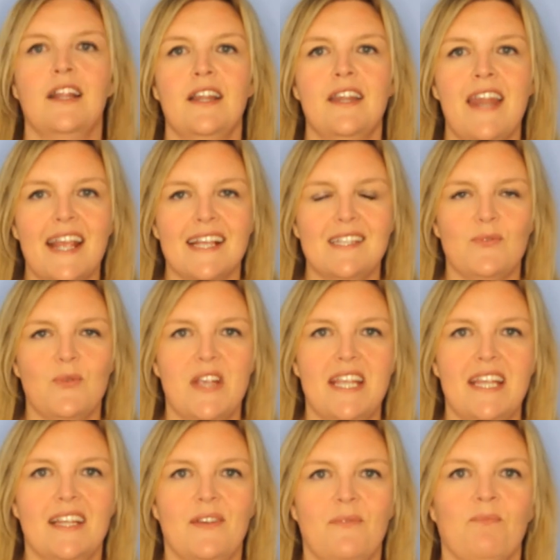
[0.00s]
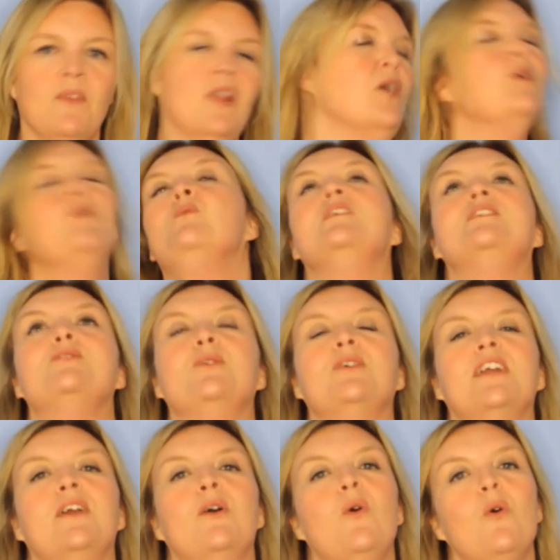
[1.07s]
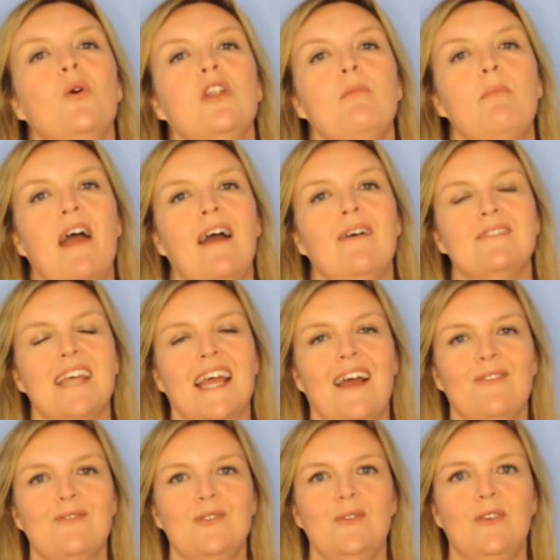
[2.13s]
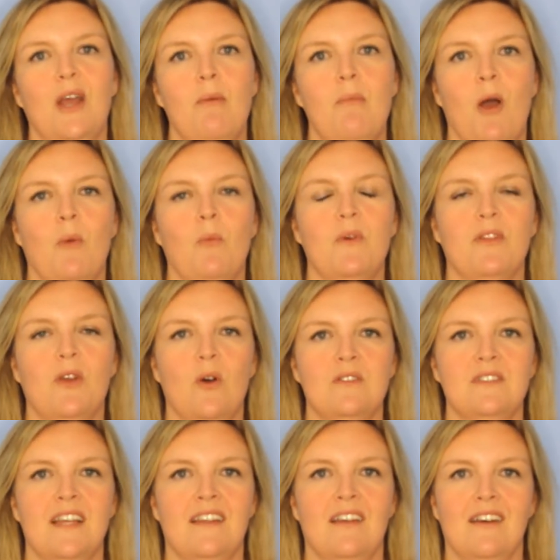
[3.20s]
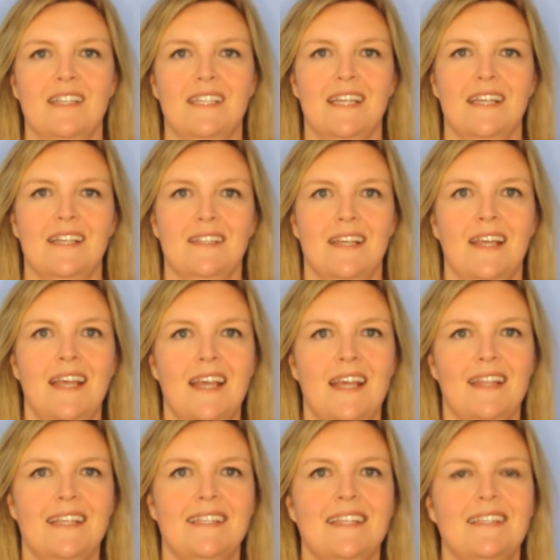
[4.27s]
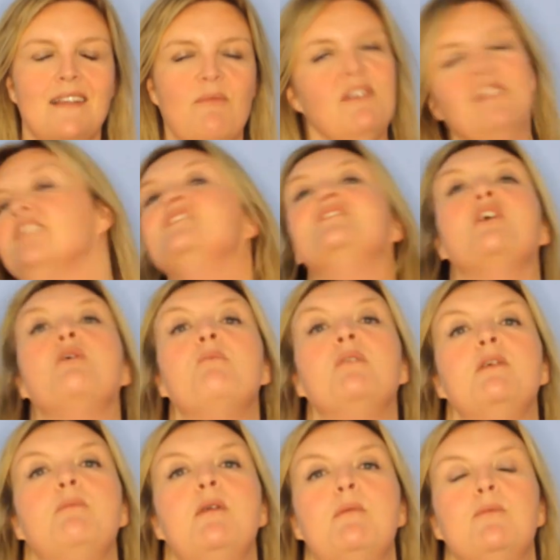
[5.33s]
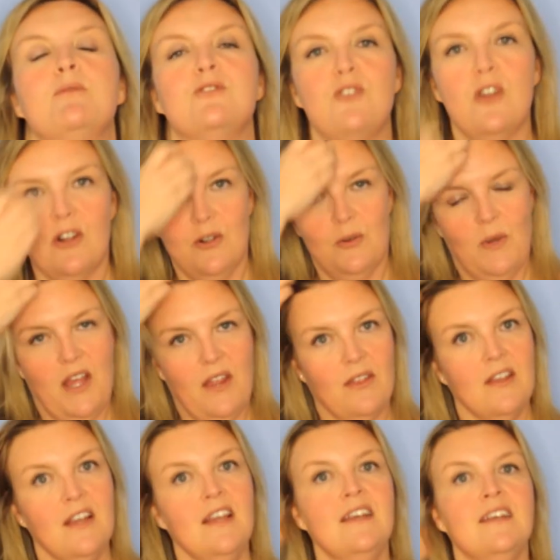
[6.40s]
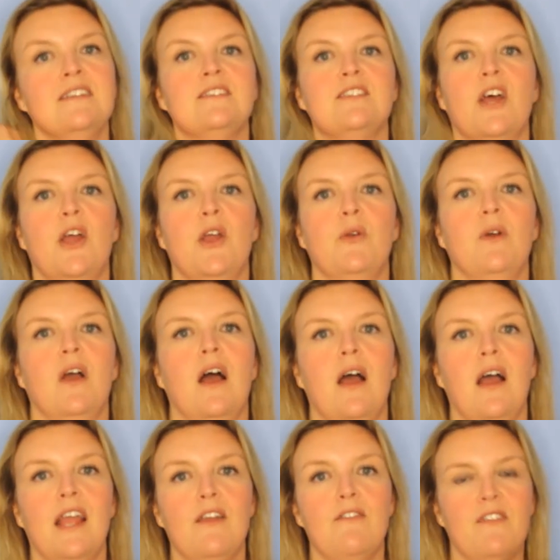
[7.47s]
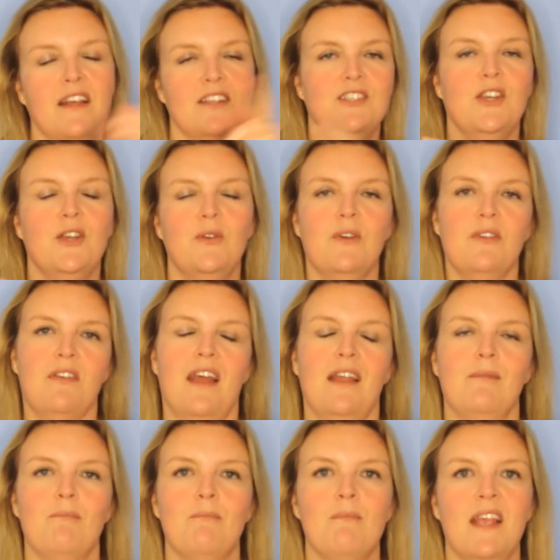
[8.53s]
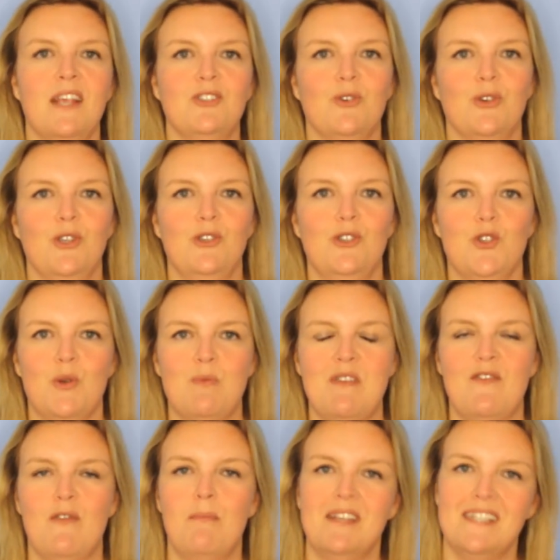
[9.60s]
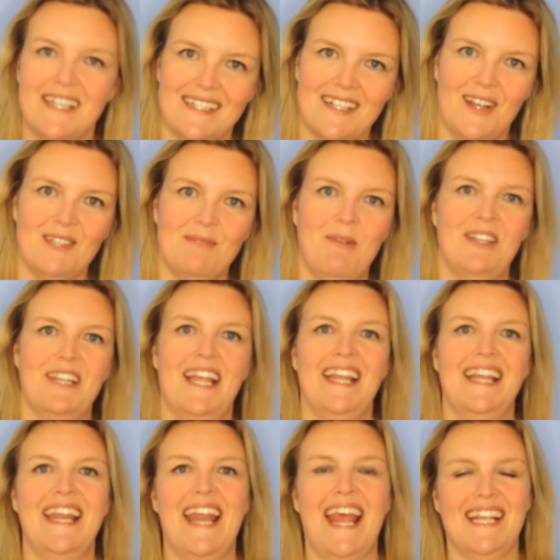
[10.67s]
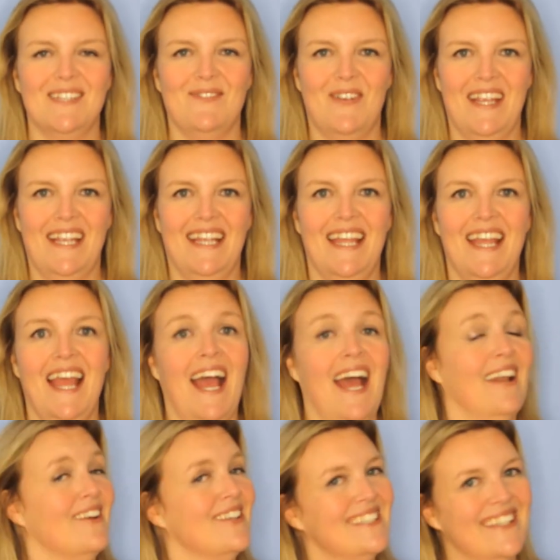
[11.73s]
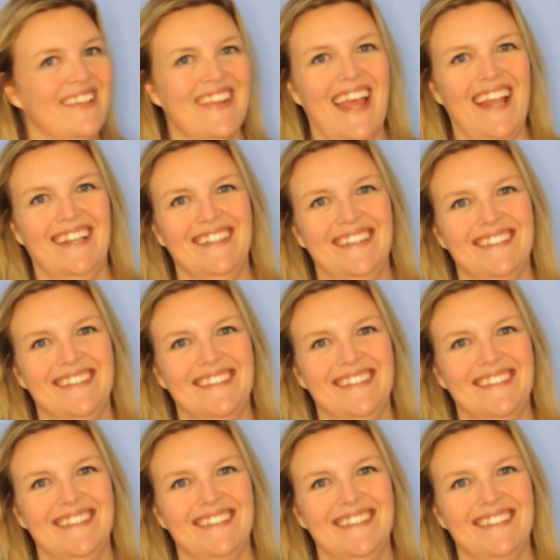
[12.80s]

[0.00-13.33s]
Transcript: Next week we're talking all about how to come up with content ideas. This is something that so many people struggle with, so if that's you, then make sure you join me for Business Class Monday next week, and I'll see you then.